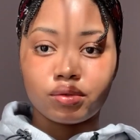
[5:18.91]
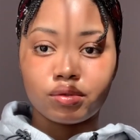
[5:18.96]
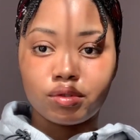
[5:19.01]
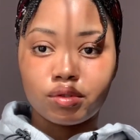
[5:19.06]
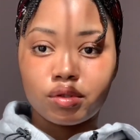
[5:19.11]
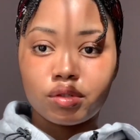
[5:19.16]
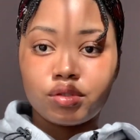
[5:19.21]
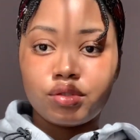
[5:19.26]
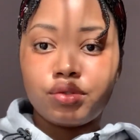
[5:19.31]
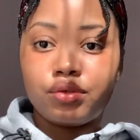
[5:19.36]

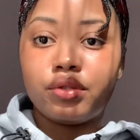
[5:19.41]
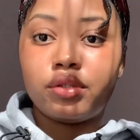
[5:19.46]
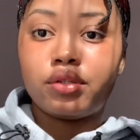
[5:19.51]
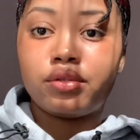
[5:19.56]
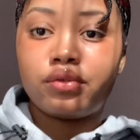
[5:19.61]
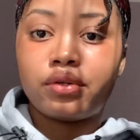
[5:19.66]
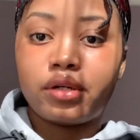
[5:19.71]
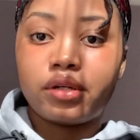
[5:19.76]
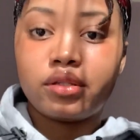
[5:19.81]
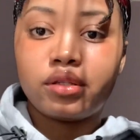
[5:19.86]
not doing the
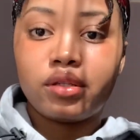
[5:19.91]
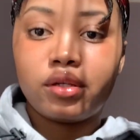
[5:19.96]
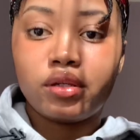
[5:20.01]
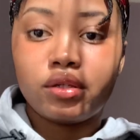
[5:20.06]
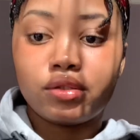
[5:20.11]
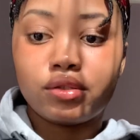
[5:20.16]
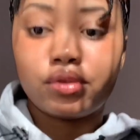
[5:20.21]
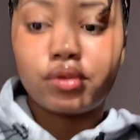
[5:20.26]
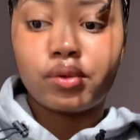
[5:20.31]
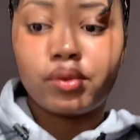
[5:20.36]
right thing,
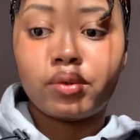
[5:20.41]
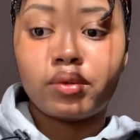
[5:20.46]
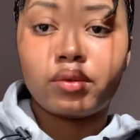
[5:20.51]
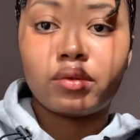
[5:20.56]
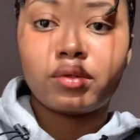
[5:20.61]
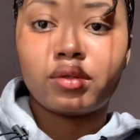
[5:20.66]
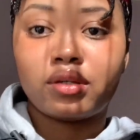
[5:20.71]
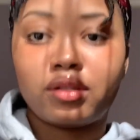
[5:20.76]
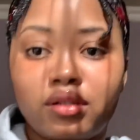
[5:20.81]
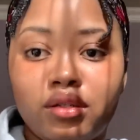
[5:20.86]
so
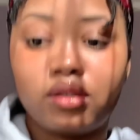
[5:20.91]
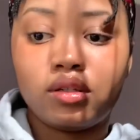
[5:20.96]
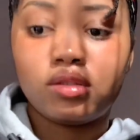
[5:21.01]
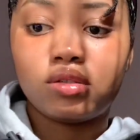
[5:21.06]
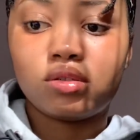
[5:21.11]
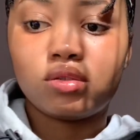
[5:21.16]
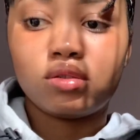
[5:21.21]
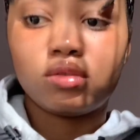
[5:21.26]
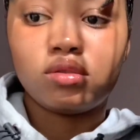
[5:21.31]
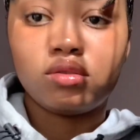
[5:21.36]
I need
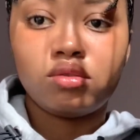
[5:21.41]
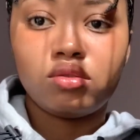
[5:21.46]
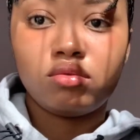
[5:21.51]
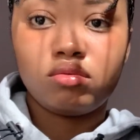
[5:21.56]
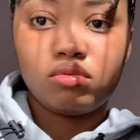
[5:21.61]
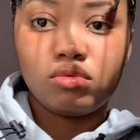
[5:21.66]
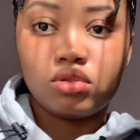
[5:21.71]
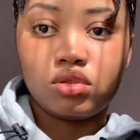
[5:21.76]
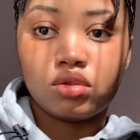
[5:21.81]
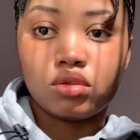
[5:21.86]
to,
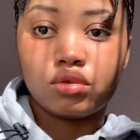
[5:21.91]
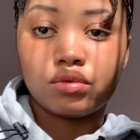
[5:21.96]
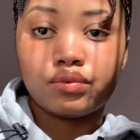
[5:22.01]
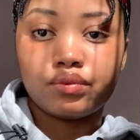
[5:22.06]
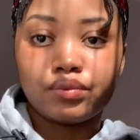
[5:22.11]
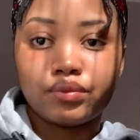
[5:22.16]
you know,